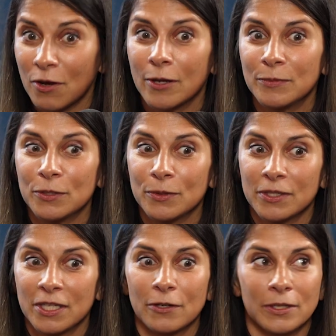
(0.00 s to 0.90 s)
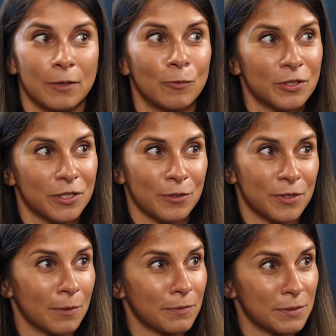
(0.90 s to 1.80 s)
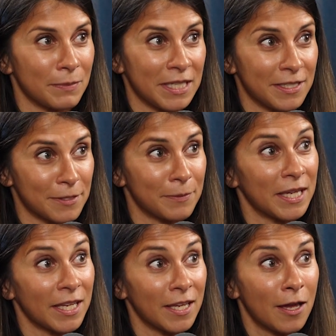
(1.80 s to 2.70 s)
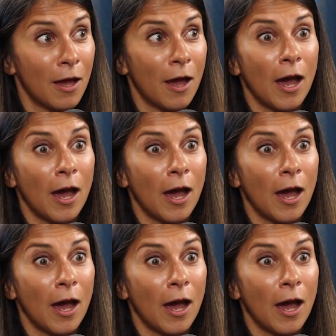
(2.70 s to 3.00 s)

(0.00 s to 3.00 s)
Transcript: of time that you can think, okay, what do those numbers mean to me?